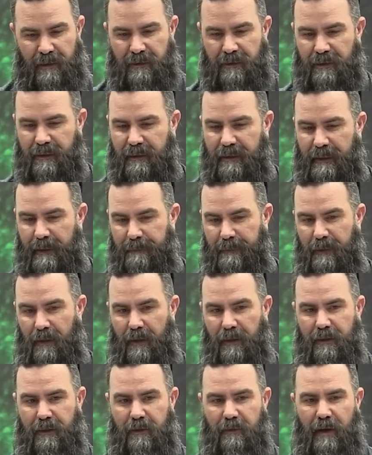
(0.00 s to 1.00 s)
Just clip it
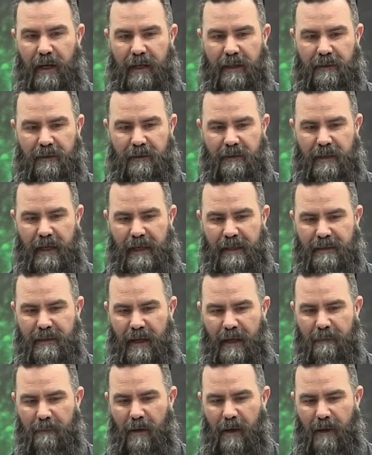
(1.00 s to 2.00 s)
on your regular
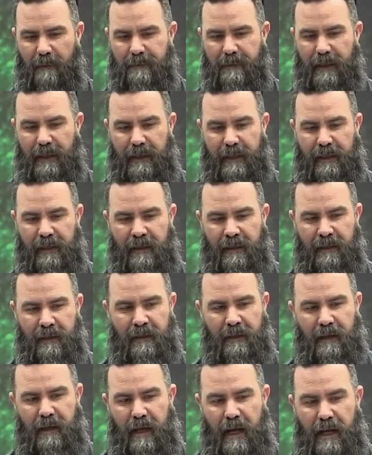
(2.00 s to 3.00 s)
daytime optic
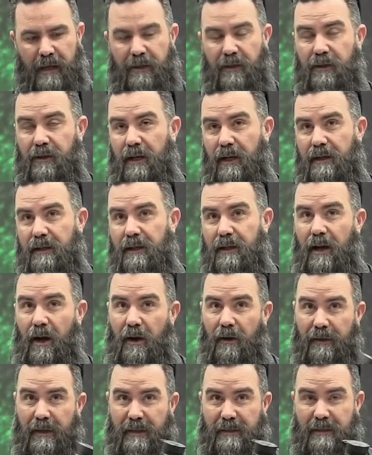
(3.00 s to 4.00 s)
and you're good to
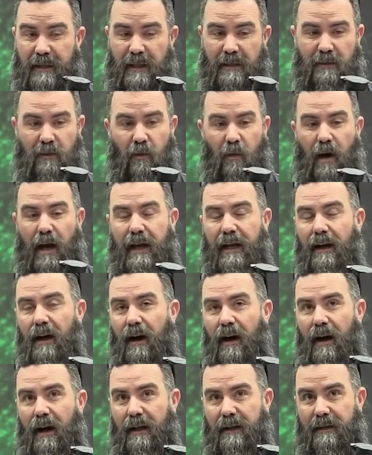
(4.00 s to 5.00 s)
go. This does a white
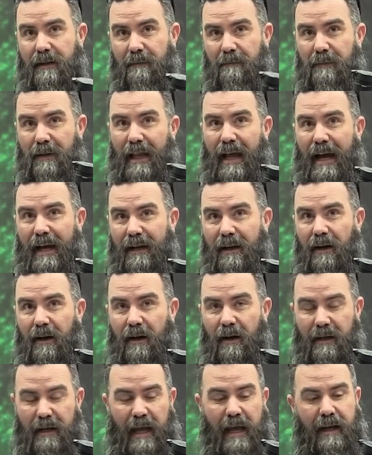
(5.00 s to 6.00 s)
hot, black
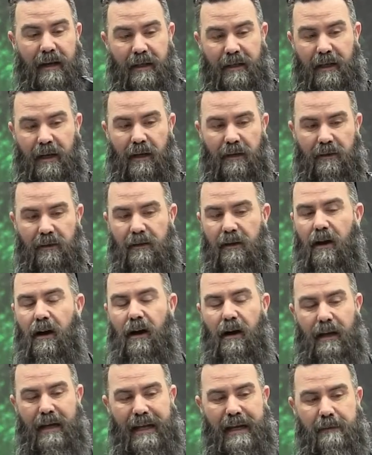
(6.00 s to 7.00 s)
hot, and a colored
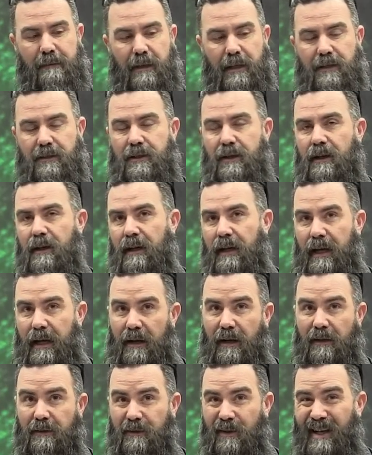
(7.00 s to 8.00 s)
hot image. It
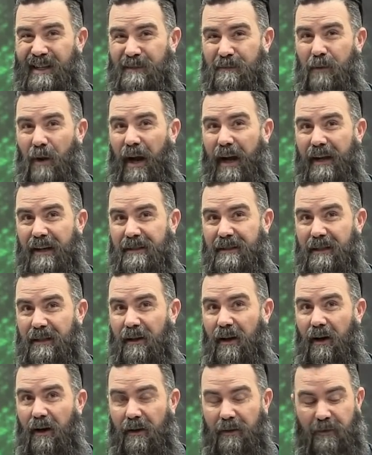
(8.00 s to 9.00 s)
also has brightness and
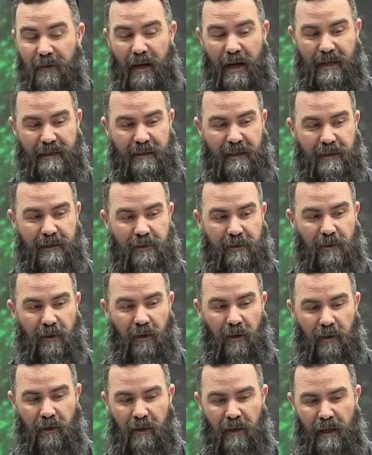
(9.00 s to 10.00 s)
contrast
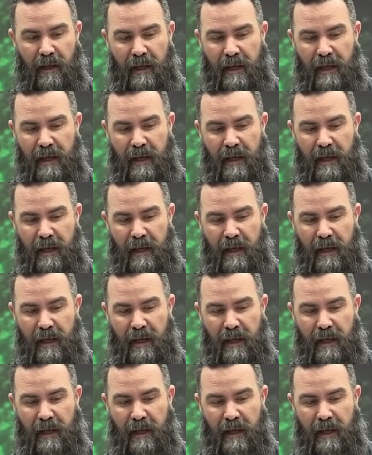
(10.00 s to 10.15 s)
control.